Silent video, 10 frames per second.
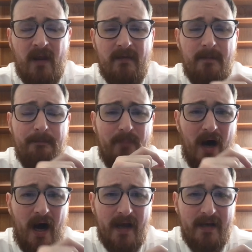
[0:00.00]
the
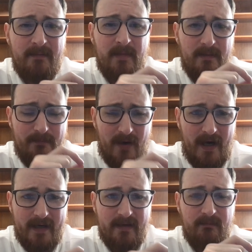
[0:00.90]
bottom,
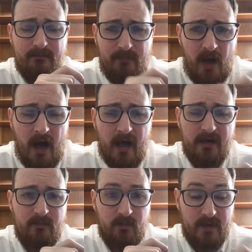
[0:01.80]
bottom,
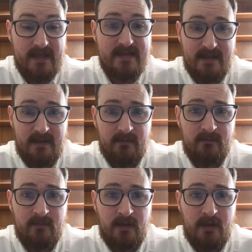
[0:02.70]
bottom
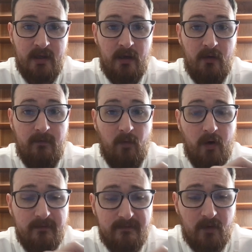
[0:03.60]
reason
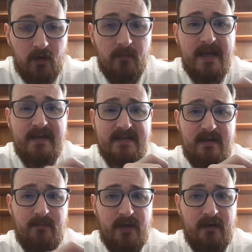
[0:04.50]
for affirming
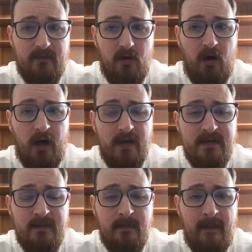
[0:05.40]
something of
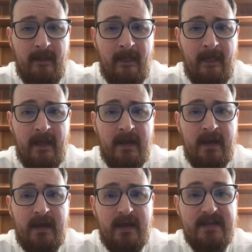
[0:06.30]
God
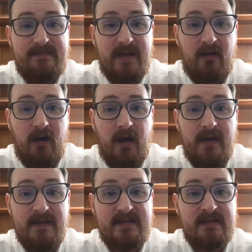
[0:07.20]
is
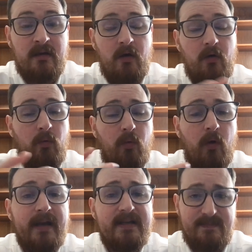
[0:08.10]
because
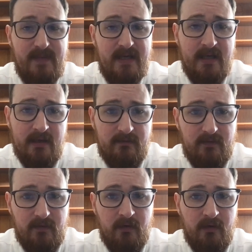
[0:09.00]
what is being
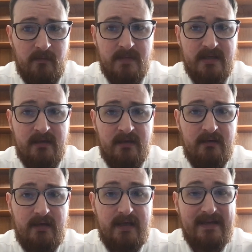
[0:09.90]
affirmed
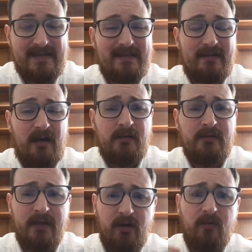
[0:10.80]
is a
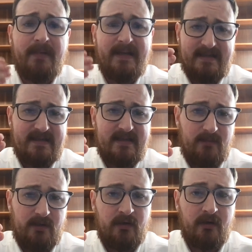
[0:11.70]
little bit
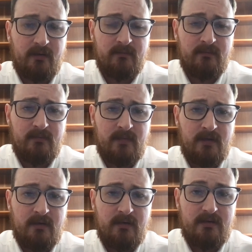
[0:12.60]
similar
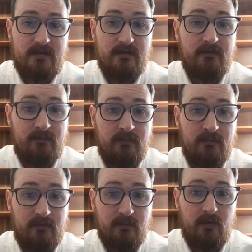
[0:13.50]
to
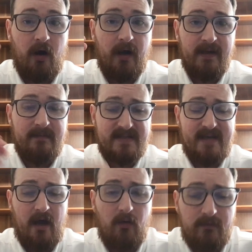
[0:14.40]
God
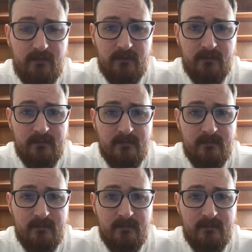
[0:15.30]
Himself.